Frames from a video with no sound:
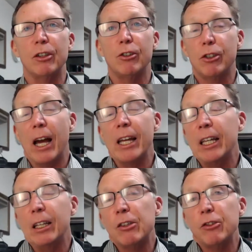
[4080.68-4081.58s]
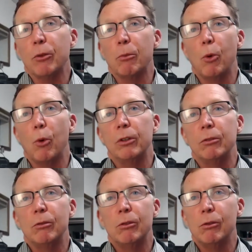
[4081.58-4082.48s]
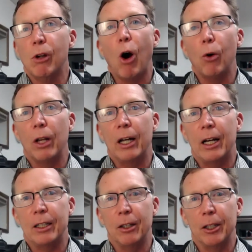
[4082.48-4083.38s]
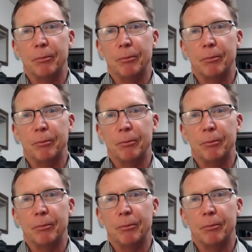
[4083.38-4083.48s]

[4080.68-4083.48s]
taking this on board wholeheartedly?